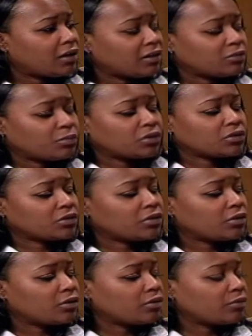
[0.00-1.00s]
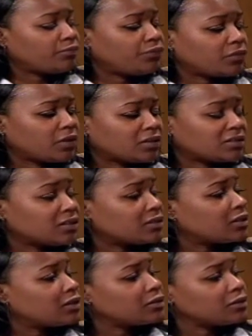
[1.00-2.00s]
I spoke to her
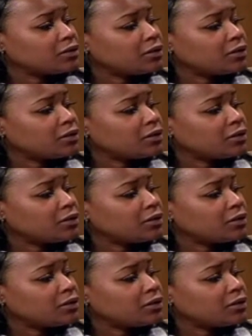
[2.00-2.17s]
assistant,